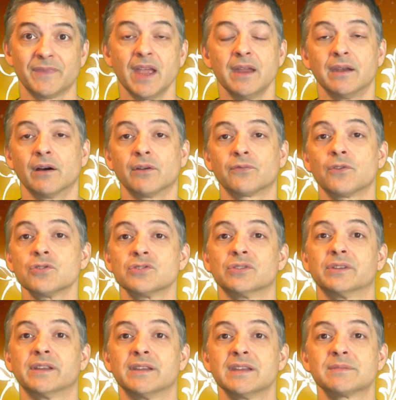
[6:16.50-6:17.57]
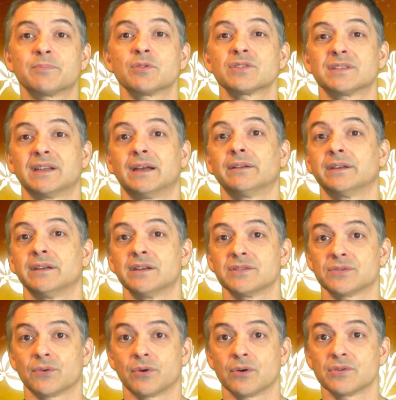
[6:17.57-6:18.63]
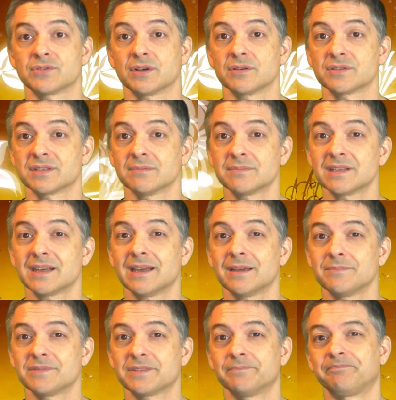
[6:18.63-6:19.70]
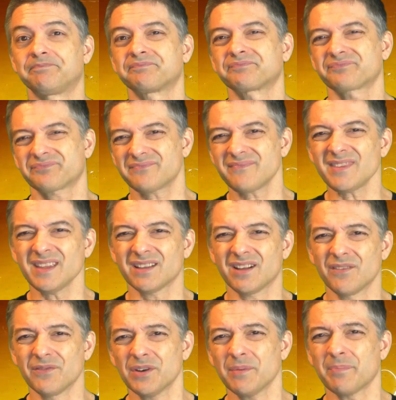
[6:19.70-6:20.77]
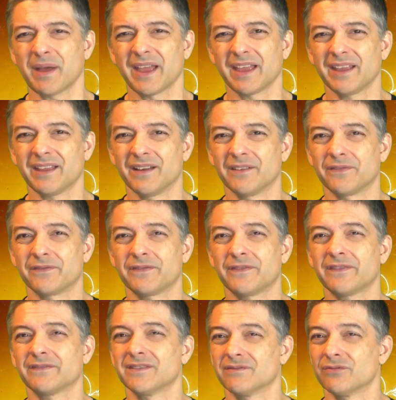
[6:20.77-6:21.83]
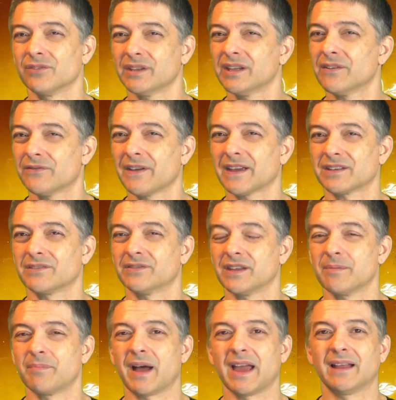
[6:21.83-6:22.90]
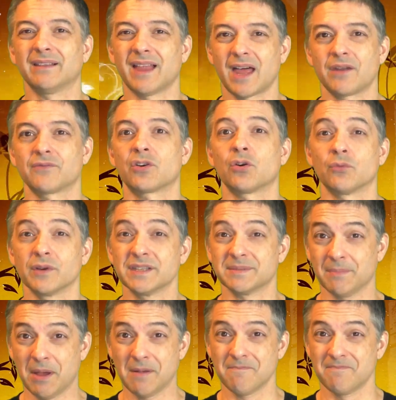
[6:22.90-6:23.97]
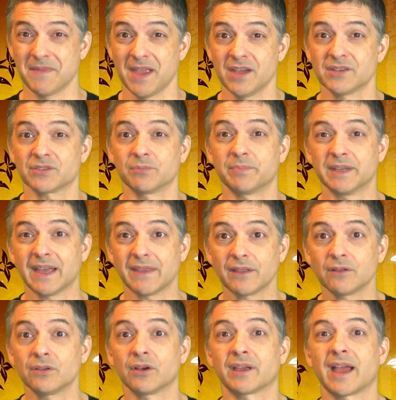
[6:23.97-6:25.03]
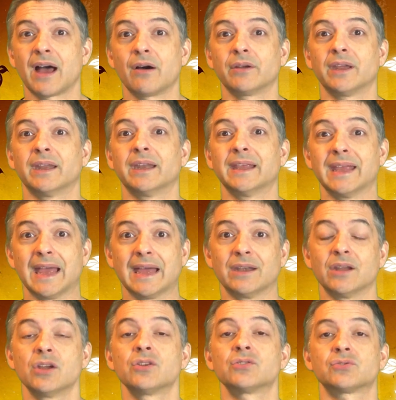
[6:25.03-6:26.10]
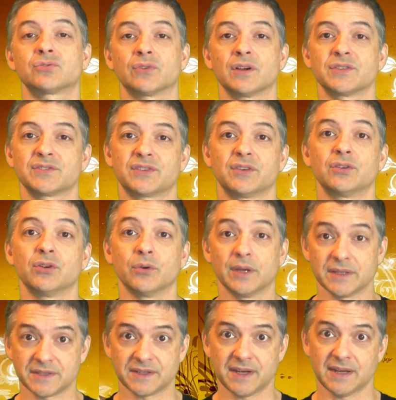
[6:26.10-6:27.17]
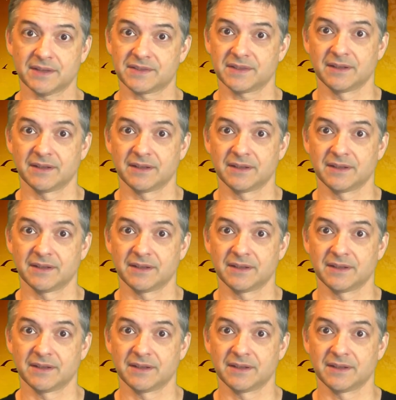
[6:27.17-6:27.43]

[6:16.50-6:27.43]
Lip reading: Now, unfortunately, these personality disorders are sometimes covered up by really effectively by a lot of charisma. So be on the lookout, and again, trust your instincts.